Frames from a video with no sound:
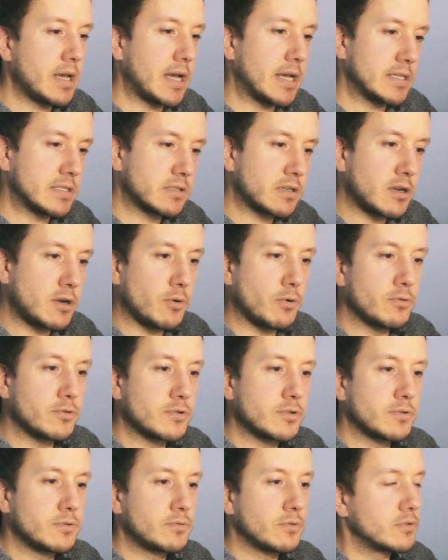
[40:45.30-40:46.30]

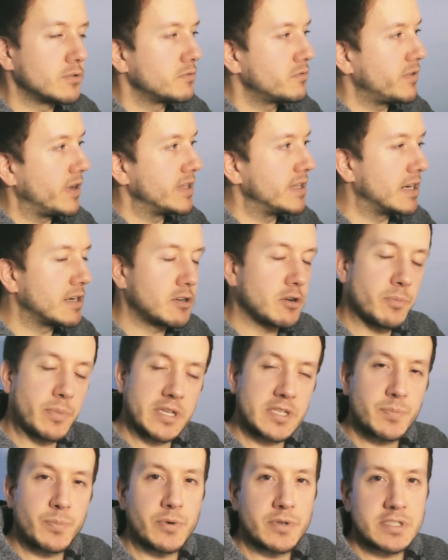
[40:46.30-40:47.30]
close to the final comp
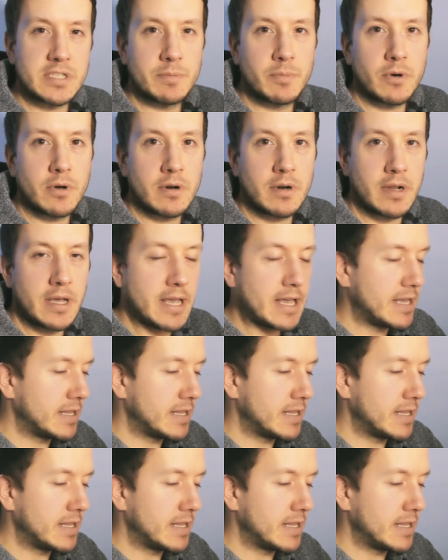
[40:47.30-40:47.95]
as possible.